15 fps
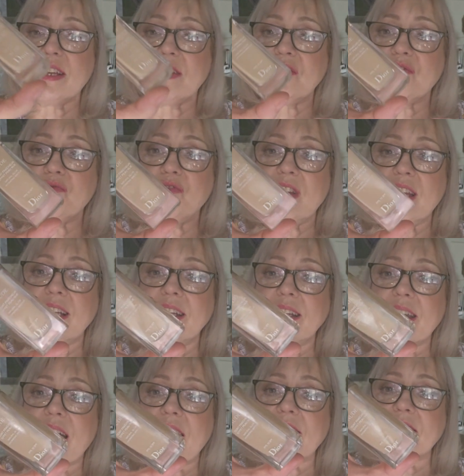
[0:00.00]
it's really
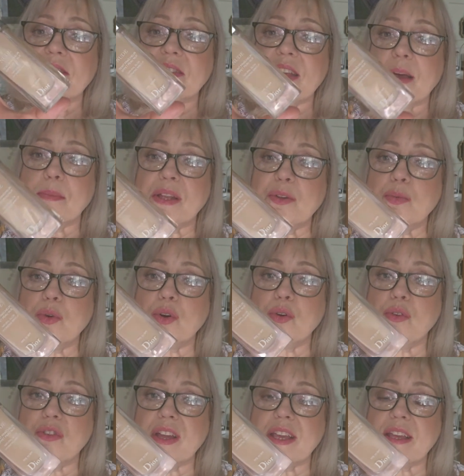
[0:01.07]
nice. I mean, I
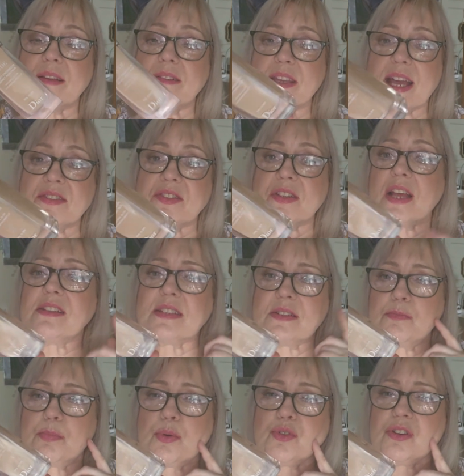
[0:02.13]
wore it yesterday. I
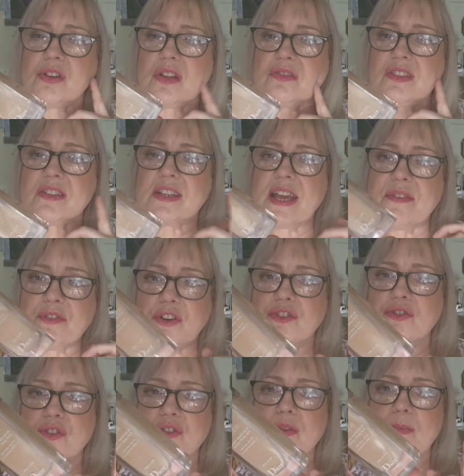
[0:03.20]
didn't put it on today. I've got
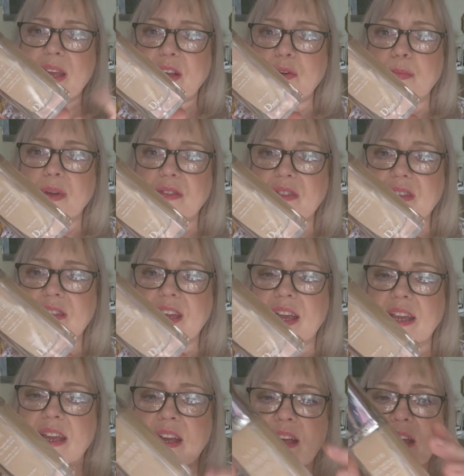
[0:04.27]
another makeup on
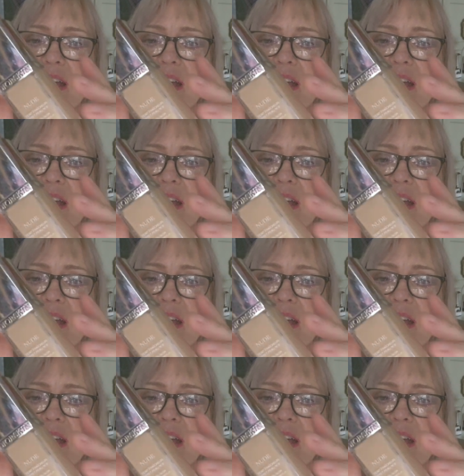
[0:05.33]
today,